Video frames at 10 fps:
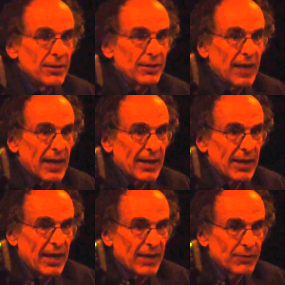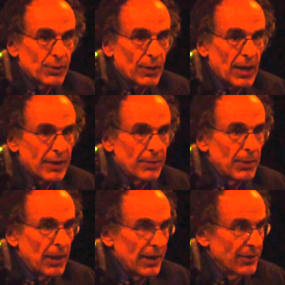that after
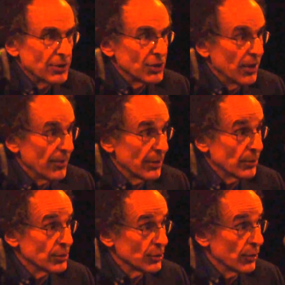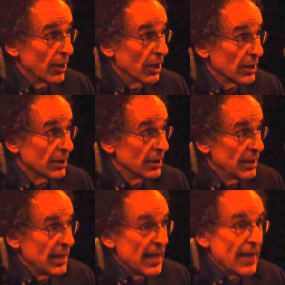Occupy that something was wrong.
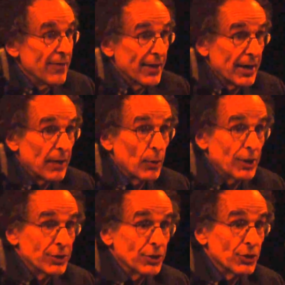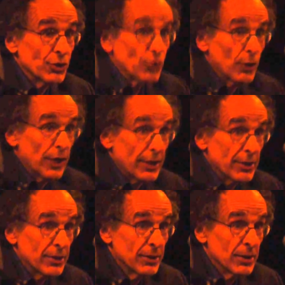And then I went to
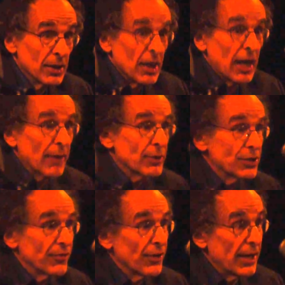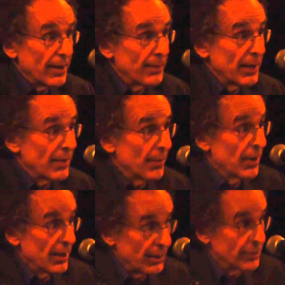Detroit. I was invited by the
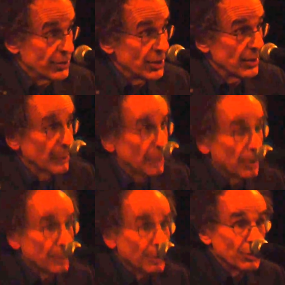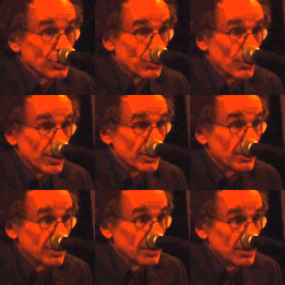Monitor team to go to Detroit.
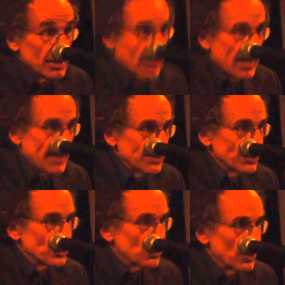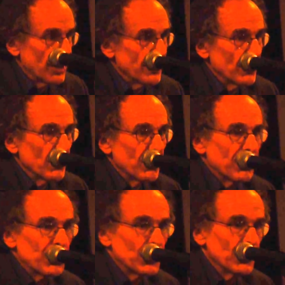And Detroit
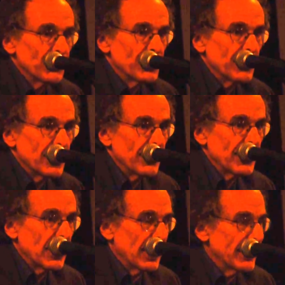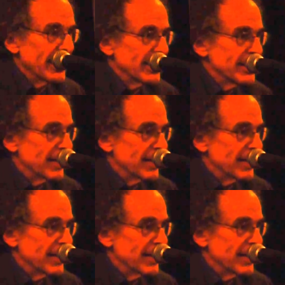proved to me beyond any